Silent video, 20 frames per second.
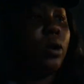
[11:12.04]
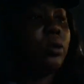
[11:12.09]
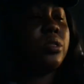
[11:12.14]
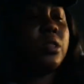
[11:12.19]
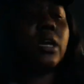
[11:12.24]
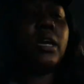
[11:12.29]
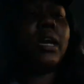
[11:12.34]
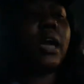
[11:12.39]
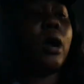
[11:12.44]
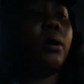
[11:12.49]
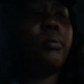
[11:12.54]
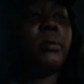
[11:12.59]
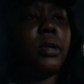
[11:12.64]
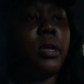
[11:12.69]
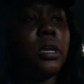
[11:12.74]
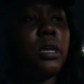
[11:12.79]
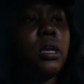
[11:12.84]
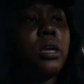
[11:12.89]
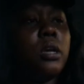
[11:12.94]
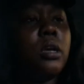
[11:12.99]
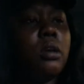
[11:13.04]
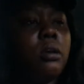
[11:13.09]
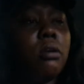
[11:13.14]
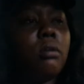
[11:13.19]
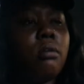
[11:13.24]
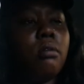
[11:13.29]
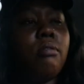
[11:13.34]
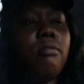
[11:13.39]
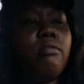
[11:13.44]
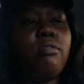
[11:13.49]
don't think I'll be
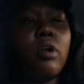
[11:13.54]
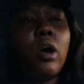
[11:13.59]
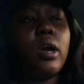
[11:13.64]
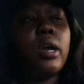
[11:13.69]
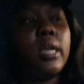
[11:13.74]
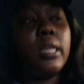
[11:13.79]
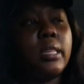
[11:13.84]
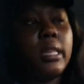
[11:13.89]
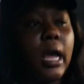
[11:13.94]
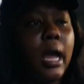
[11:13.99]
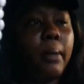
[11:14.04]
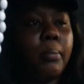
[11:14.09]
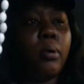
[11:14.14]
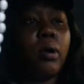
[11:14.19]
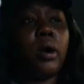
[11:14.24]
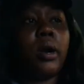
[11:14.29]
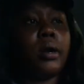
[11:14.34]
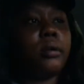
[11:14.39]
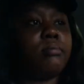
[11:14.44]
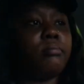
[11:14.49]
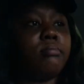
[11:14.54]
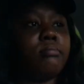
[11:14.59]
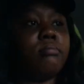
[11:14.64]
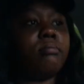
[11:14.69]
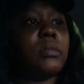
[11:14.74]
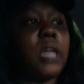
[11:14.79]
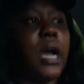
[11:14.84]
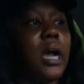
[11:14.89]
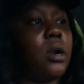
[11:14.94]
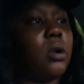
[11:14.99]
vlogging that part.
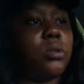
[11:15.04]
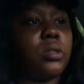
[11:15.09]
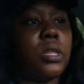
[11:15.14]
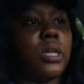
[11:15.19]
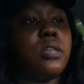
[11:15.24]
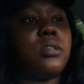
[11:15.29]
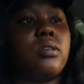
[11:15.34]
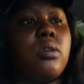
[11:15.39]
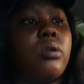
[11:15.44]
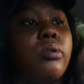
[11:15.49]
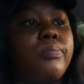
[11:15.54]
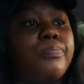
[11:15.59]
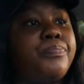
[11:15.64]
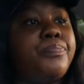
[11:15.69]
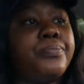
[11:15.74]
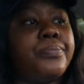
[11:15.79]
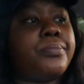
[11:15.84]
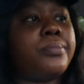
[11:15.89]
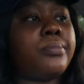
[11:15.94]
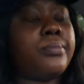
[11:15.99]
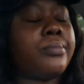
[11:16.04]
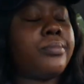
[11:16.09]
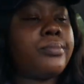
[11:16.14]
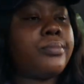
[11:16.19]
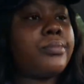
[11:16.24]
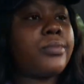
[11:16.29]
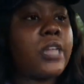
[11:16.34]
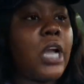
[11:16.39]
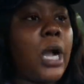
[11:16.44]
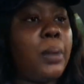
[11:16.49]
I don't think so.
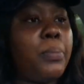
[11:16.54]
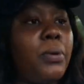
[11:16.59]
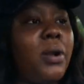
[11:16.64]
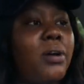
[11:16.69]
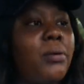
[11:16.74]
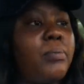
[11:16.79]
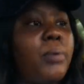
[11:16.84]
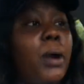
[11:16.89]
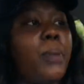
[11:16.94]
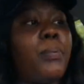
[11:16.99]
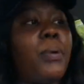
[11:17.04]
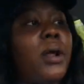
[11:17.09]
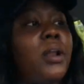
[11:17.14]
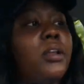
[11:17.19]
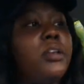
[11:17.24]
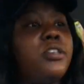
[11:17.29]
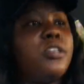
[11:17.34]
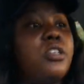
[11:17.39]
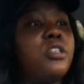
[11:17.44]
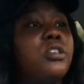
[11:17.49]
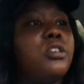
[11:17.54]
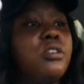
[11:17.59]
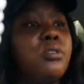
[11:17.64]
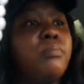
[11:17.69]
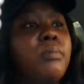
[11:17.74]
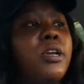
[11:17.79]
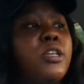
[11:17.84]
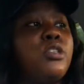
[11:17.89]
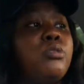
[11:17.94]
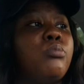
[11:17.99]
I'll probably
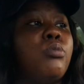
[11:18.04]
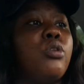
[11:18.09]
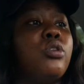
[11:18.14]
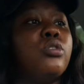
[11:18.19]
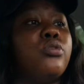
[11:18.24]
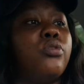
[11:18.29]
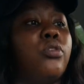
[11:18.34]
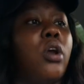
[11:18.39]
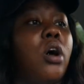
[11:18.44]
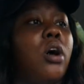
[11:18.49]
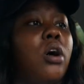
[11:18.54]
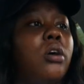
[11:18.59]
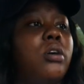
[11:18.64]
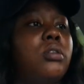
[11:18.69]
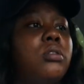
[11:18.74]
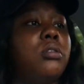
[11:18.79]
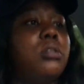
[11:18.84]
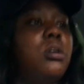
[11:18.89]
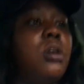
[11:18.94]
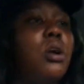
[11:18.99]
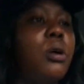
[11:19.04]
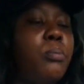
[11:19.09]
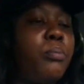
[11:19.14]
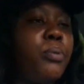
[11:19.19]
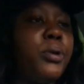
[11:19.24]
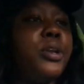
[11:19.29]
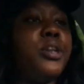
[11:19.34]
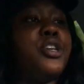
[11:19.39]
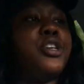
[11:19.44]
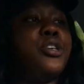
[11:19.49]
just make tomorrow's
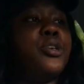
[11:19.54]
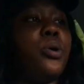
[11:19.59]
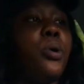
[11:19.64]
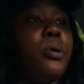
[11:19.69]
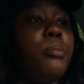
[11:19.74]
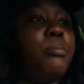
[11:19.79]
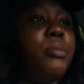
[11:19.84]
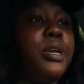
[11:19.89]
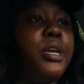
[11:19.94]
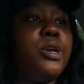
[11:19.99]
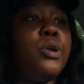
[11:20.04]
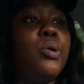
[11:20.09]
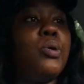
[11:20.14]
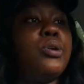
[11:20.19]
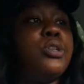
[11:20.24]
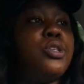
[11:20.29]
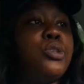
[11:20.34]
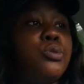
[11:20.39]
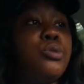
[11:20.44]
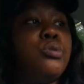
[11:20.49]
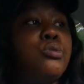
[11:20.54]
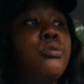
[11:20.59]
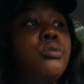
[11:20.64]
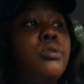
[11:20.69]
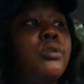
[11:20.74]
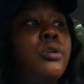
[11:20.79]
vlog pretty short, me going to